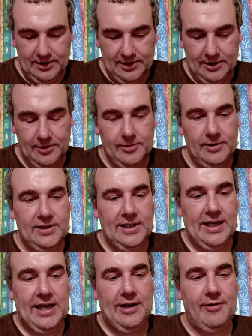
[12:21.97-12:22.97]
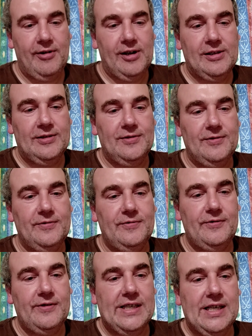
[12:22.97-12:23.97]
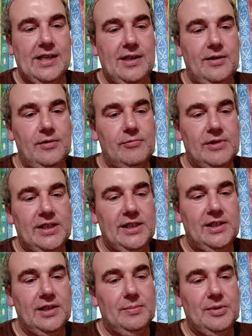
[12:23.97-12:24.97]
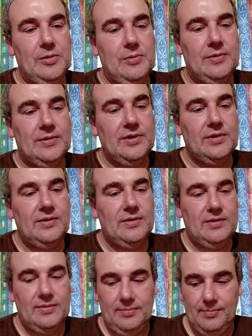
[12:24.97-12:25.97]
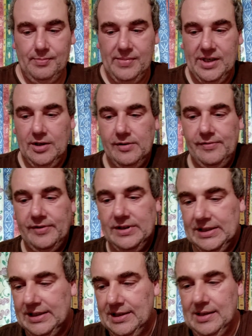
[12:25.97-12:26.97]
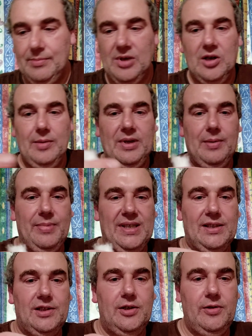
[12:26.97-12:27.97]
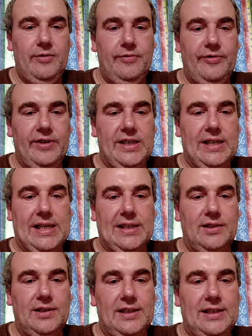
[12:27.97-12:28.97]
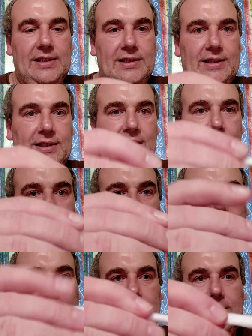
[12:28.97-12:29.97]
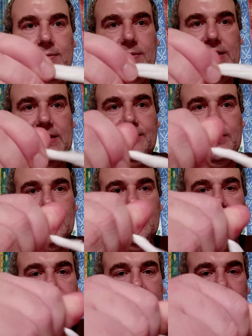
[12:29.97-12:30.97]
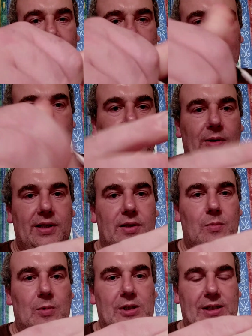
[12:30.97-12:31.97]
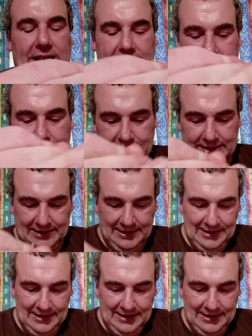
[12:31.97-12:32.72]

So Terra, fairly reasonable. Bit off on that. That might be a bit too thick actually. I'll have a look anyway. Twist one end.